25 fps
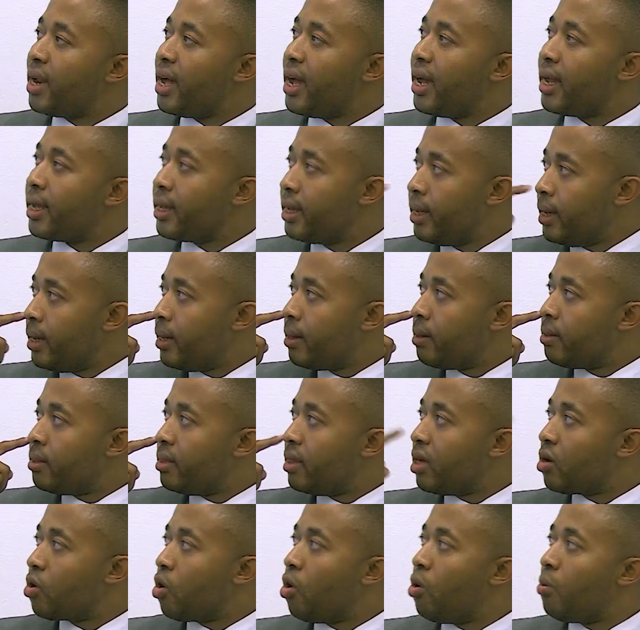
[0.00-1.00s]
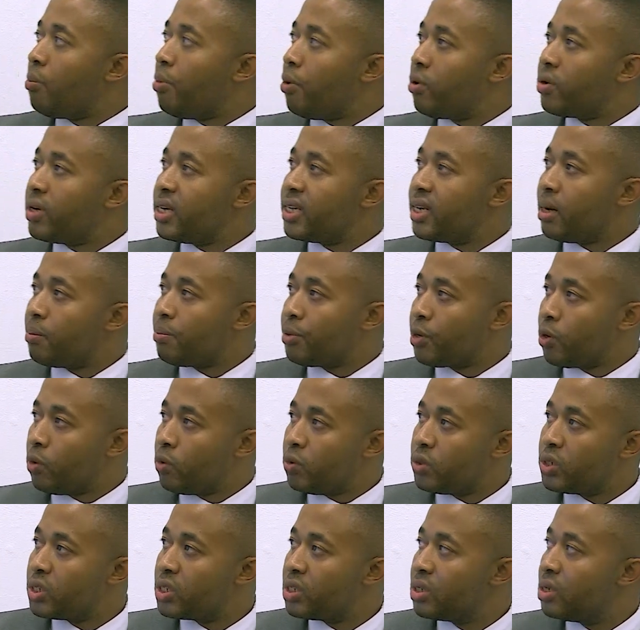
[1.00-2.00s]
apply the component
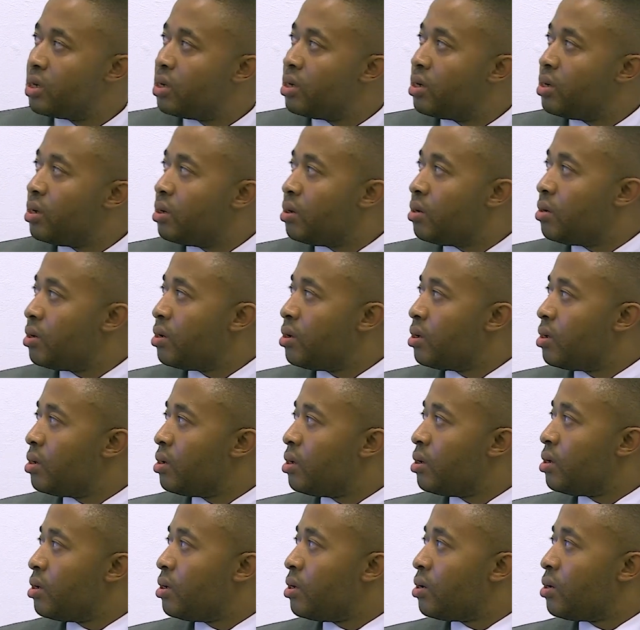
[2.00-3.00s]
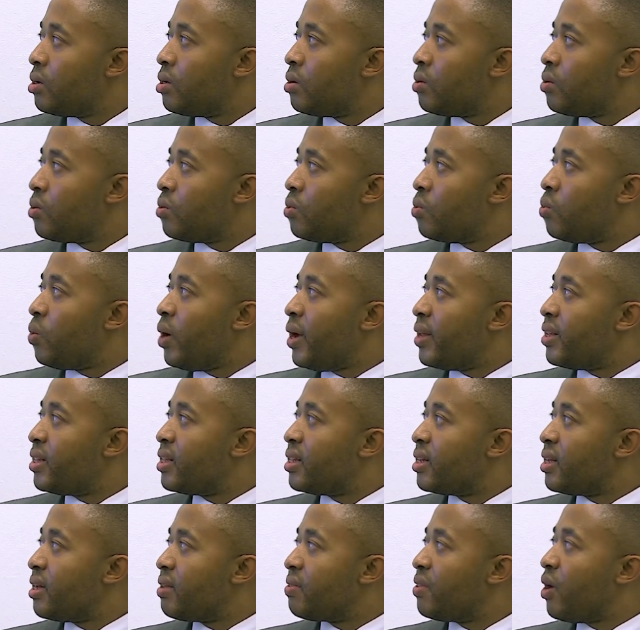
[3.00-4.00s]
approach
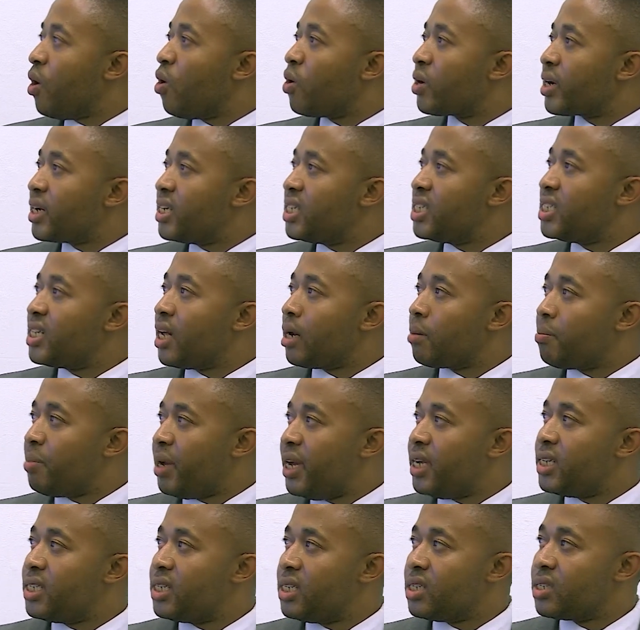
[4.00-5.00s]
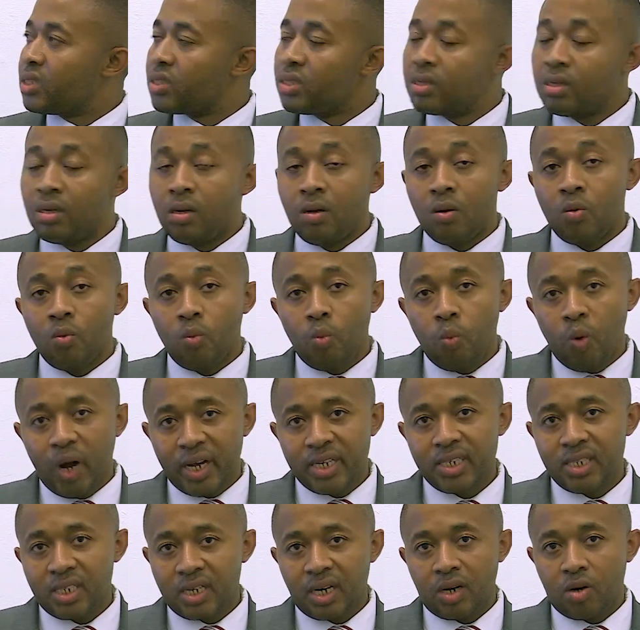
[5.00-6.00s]
when the original purchase
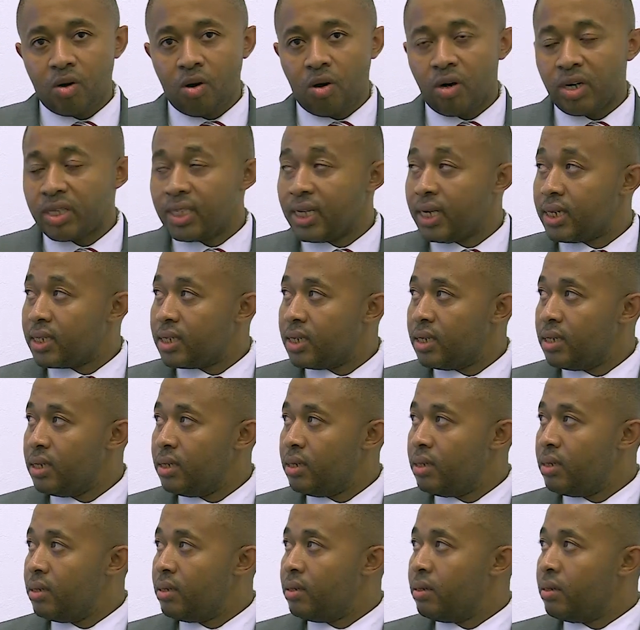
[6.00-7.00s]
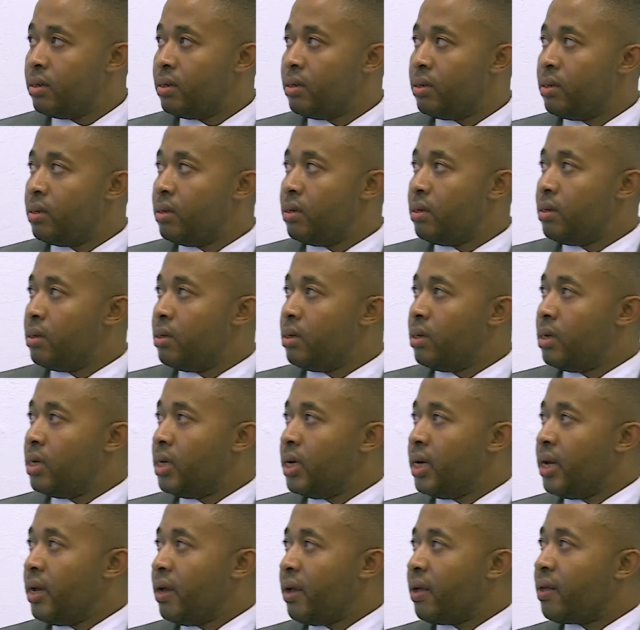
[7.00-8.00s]
was recorded.
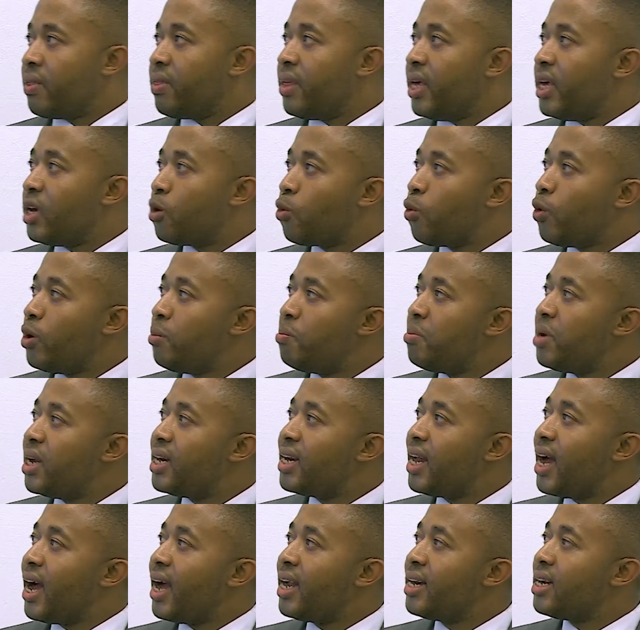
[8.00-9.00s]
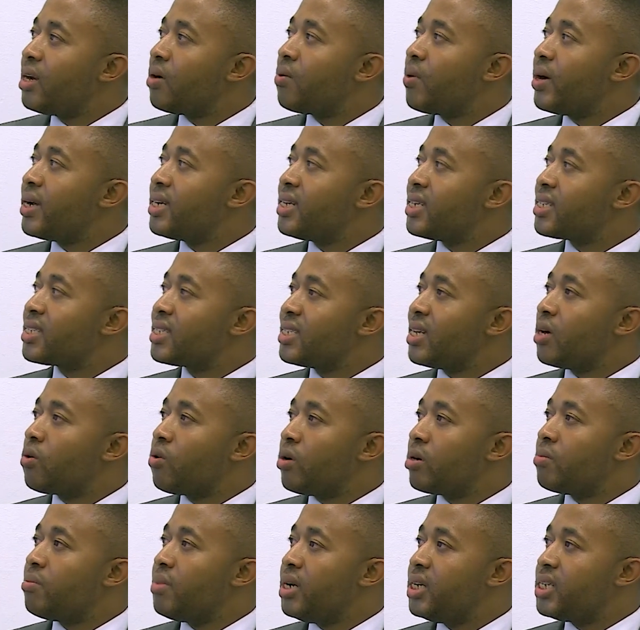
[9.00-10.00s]
The equipment underwent a
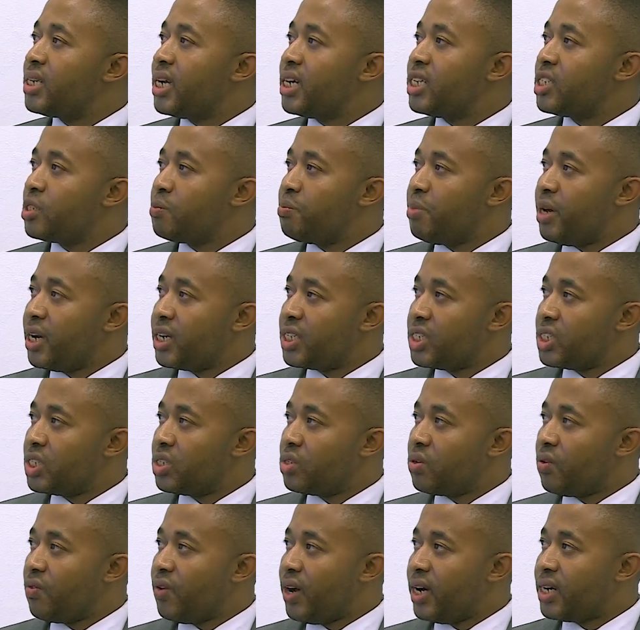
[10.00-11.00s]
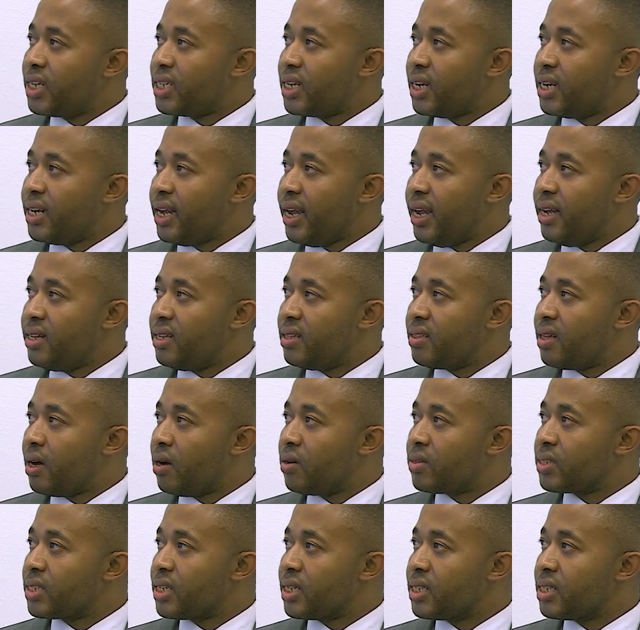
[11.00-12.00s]
second major inspection of
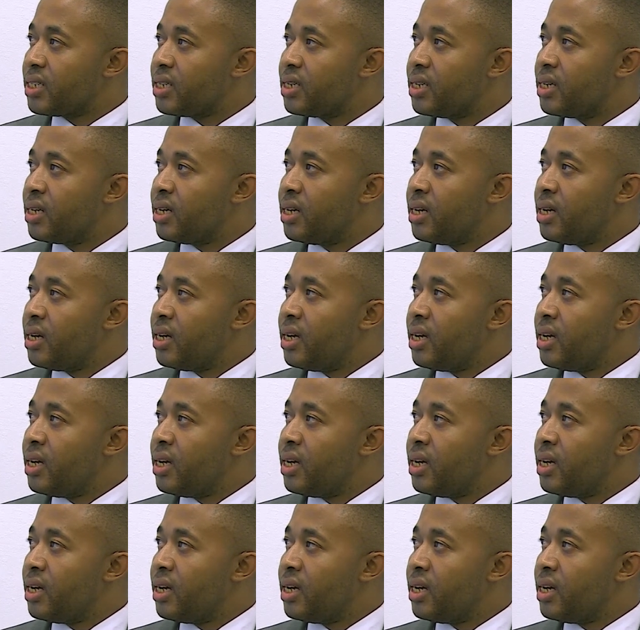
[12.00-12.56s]
180,000,